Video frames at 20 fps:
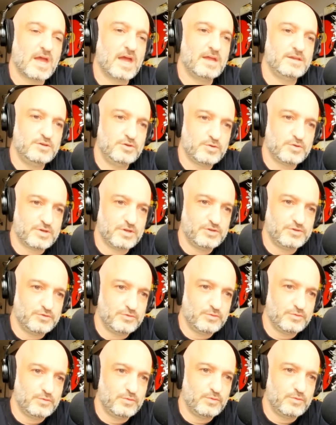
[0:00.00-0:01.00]
And you can
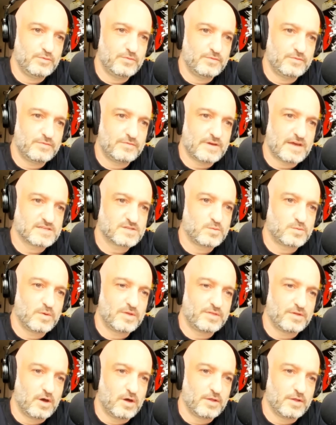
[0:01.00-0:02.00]
do Vesc
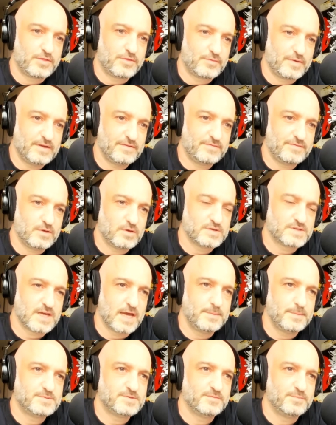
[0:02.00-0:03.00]
with all three of those
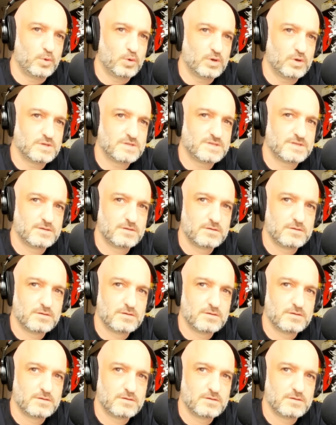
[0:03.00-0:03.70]
types of boards?